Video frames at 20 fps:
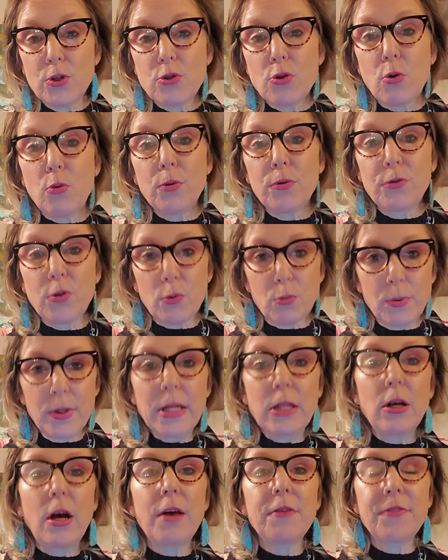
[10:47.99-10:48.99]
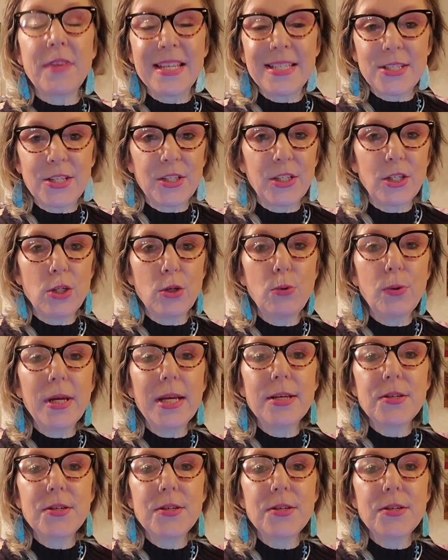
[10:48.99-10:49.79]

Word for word: So the real authentic you